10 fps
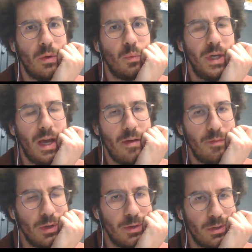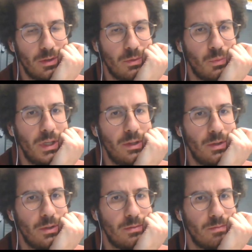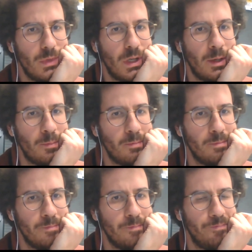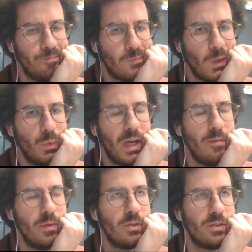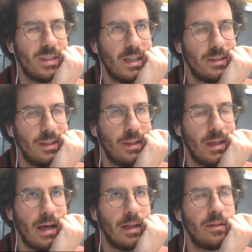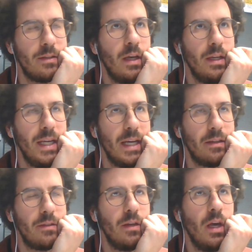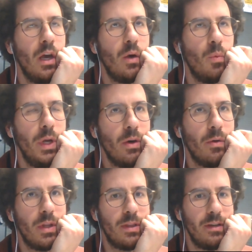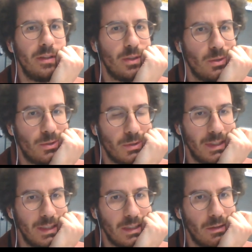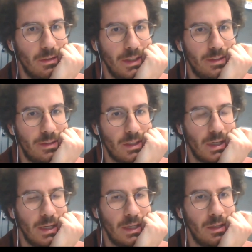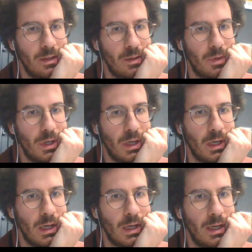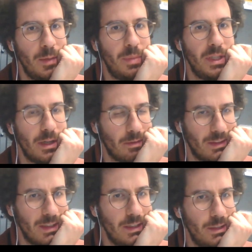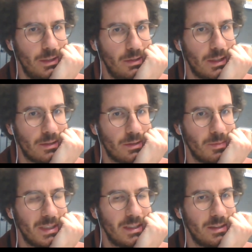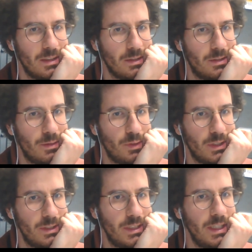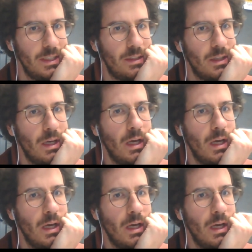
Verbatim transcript: we have not, we are not, um, we have not started that yet. We know that there is also an increase in uh, lipid degradation as somatic cells differentiate.